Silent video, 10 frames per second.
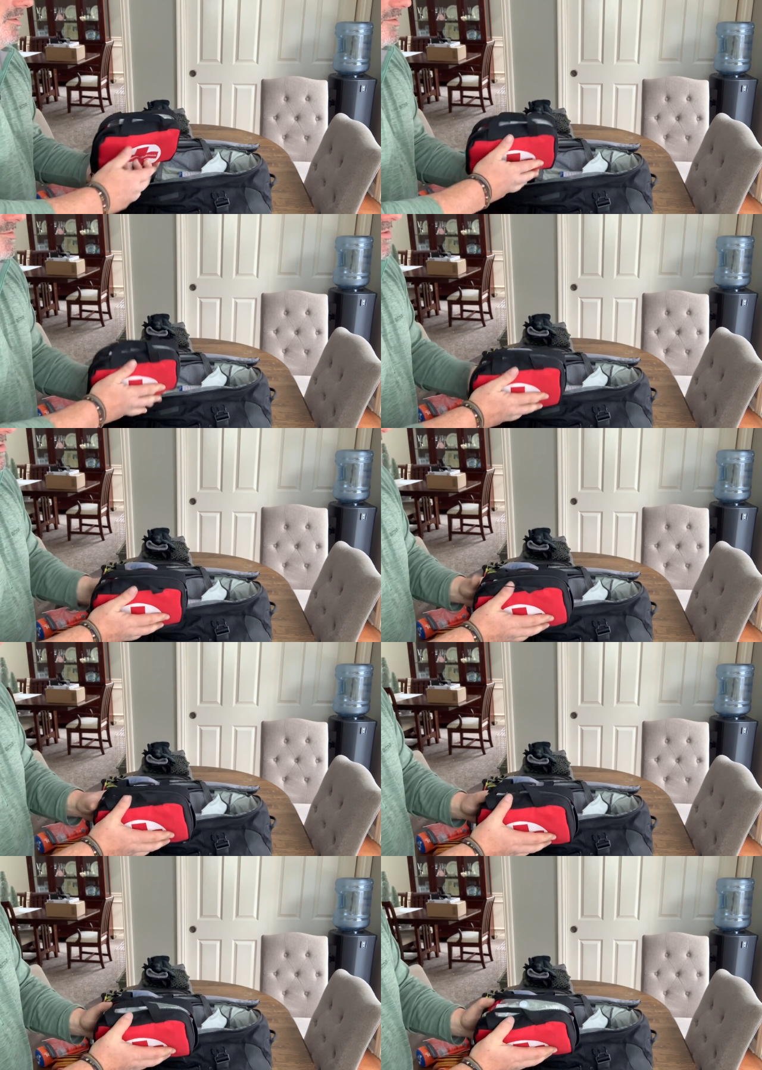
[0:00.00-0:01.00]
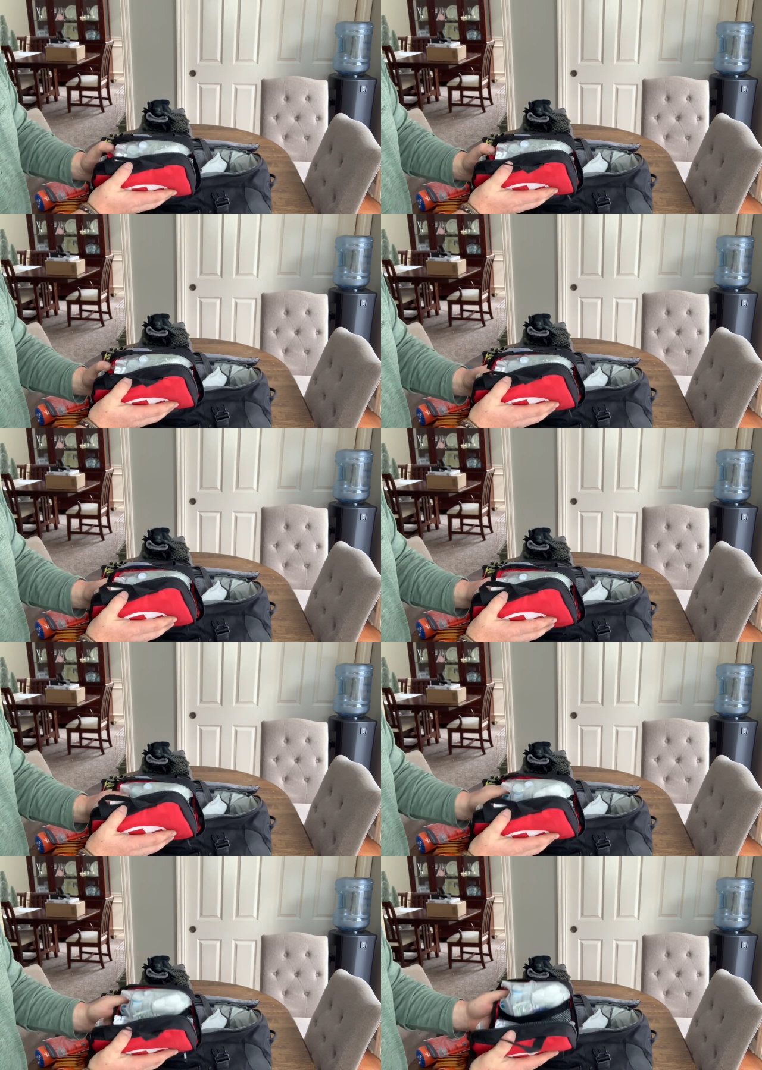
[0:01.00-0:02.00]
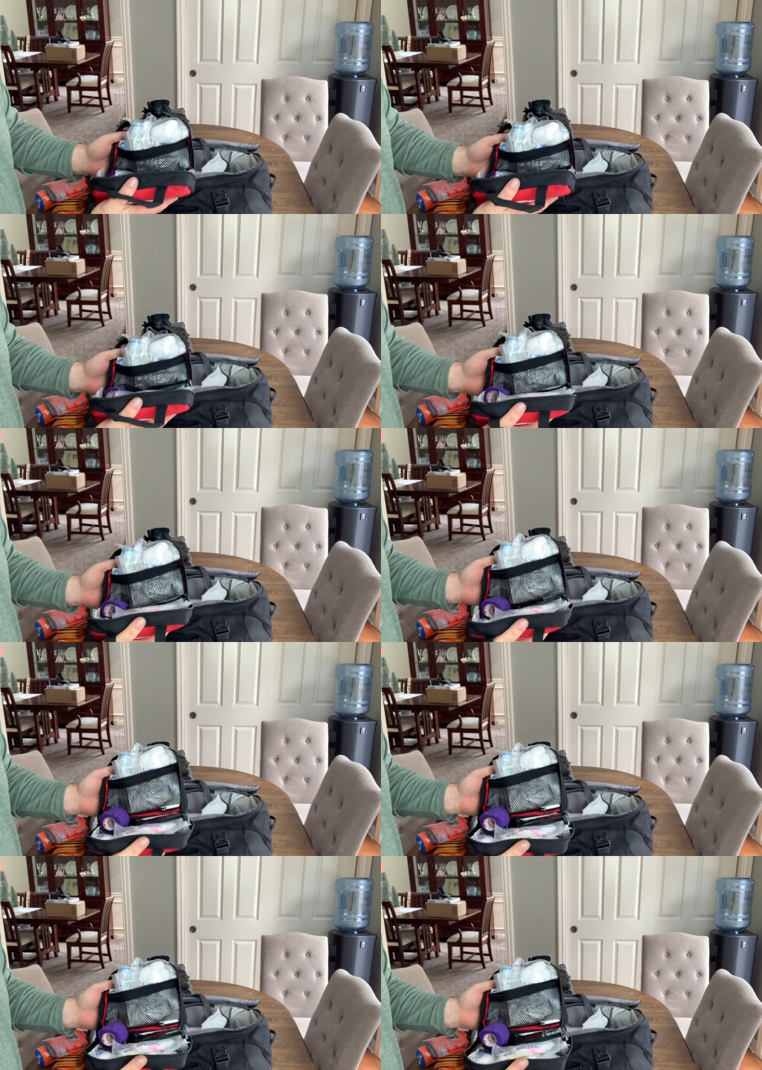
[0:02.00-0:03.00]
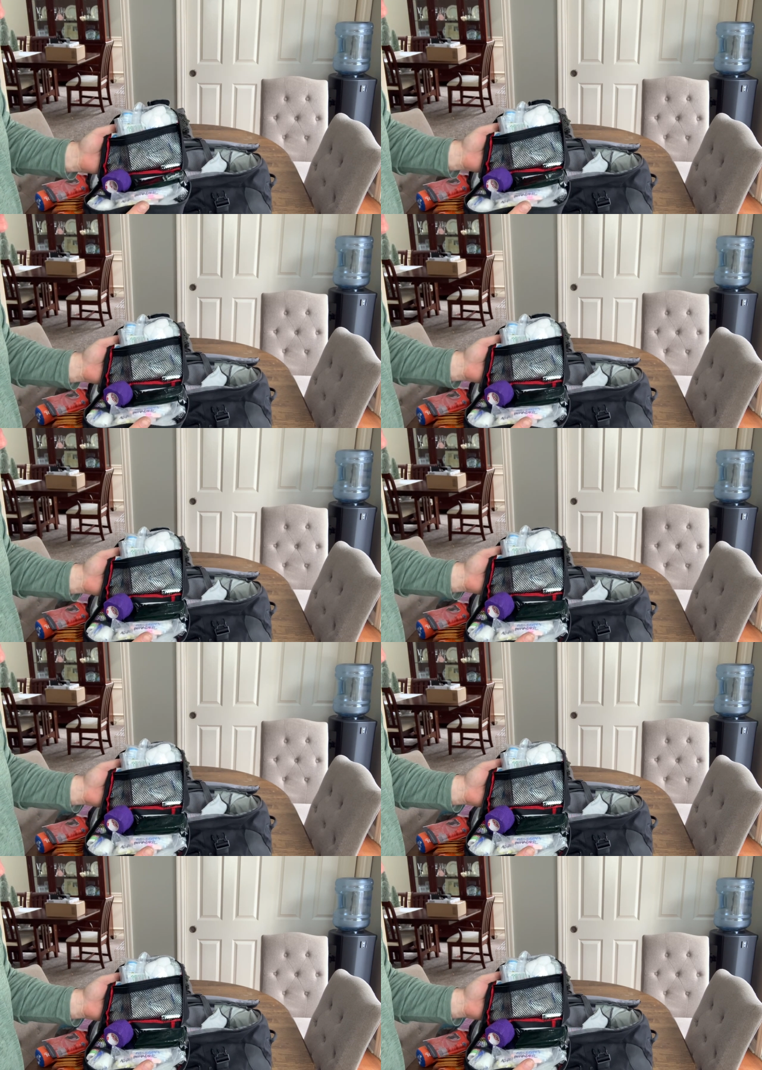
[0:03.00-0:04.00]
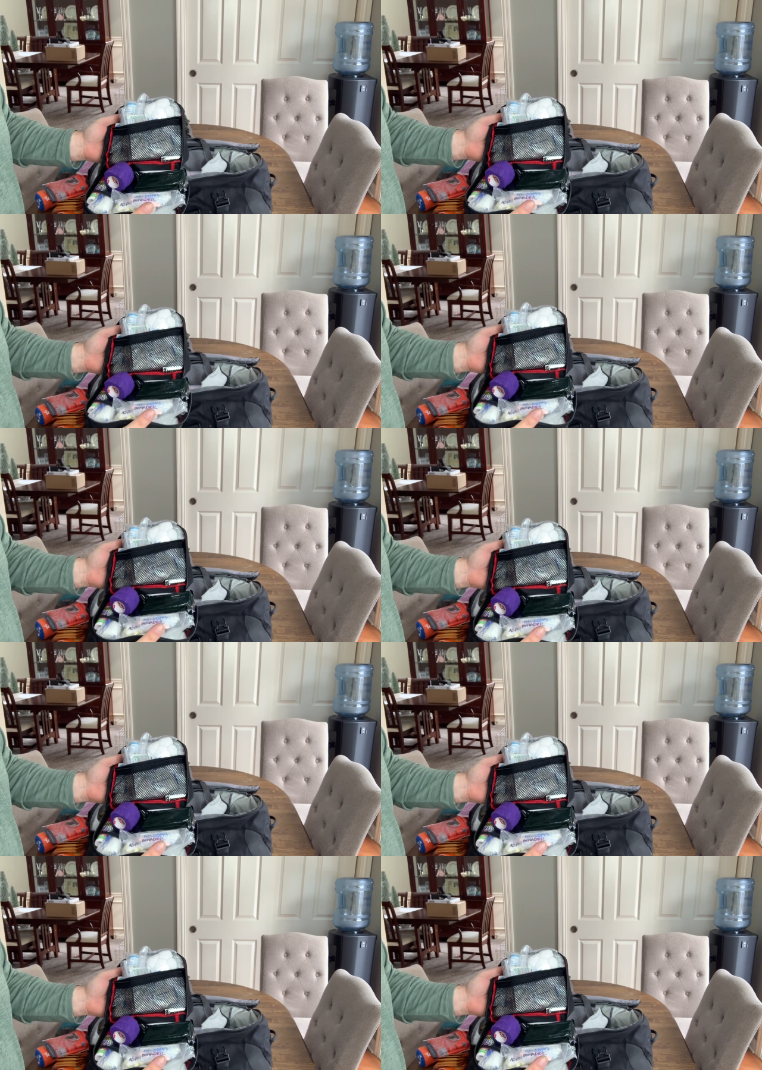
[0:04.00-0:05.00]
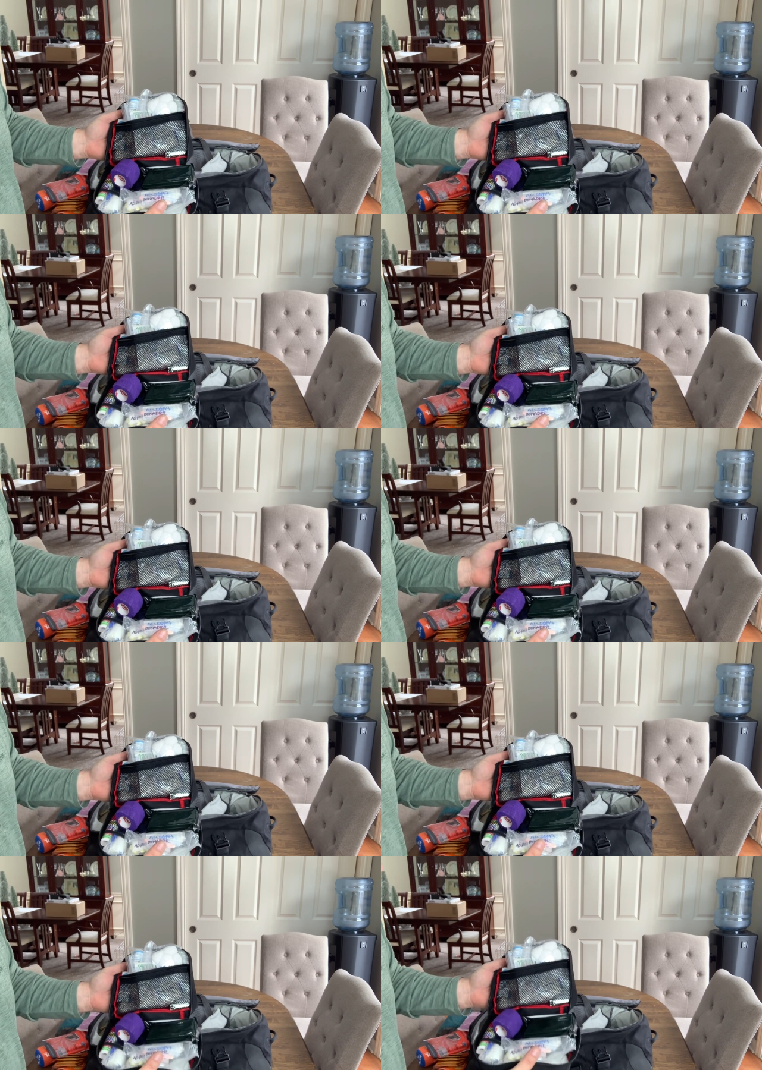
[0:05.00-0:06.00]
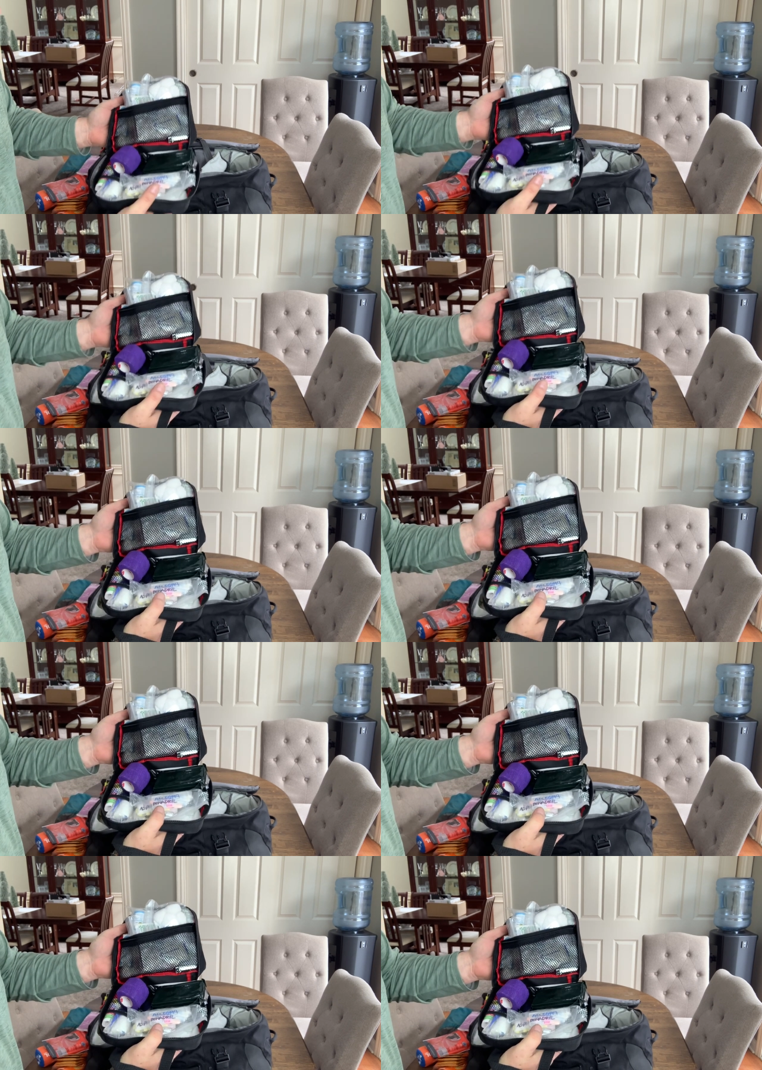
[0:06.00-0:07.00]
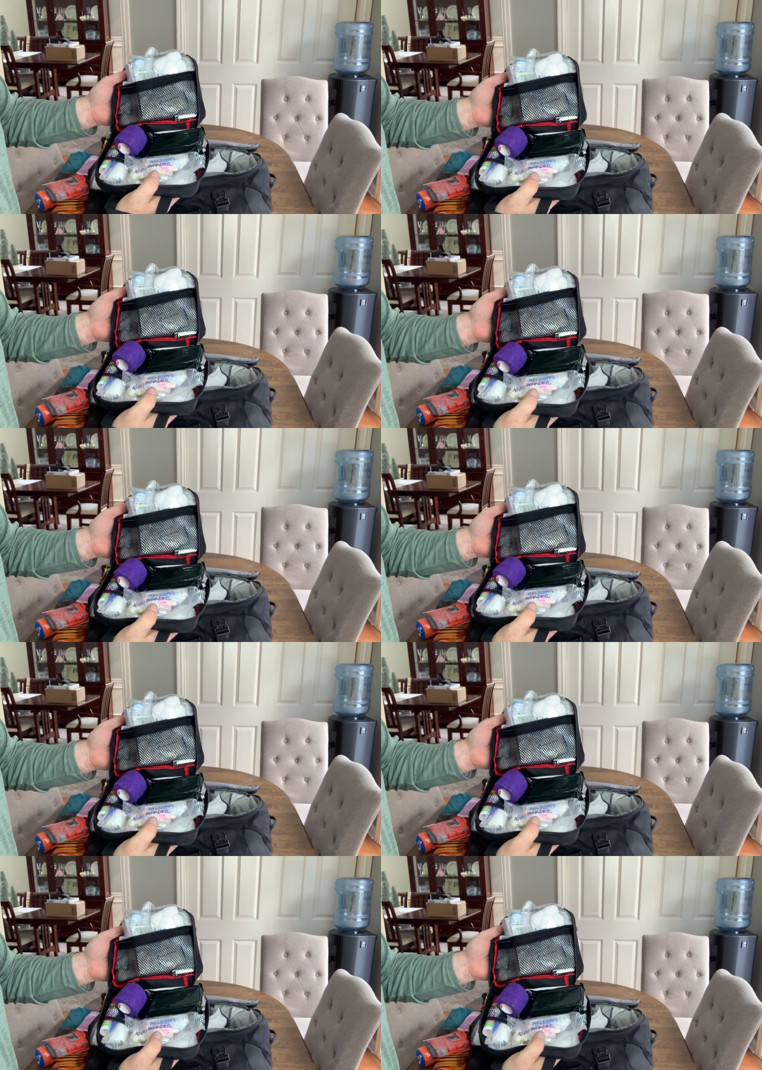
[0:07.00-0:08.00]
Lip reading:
(no speaker visible)